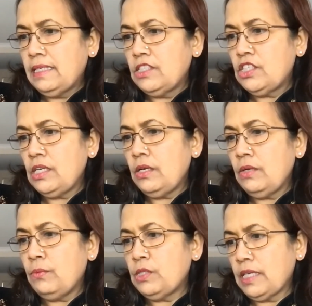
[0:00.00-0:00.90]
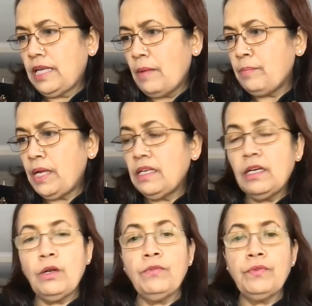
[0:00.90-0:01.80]
she was a
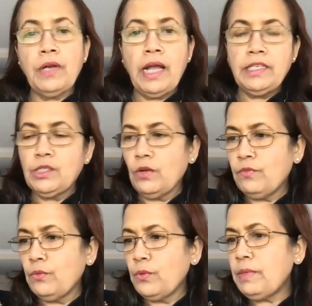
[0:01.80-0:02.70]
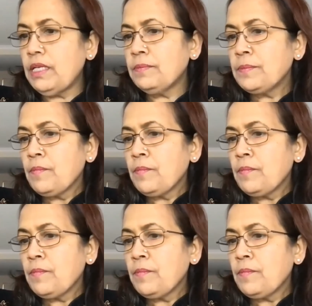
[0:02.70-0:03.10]
campaigner of rights of women.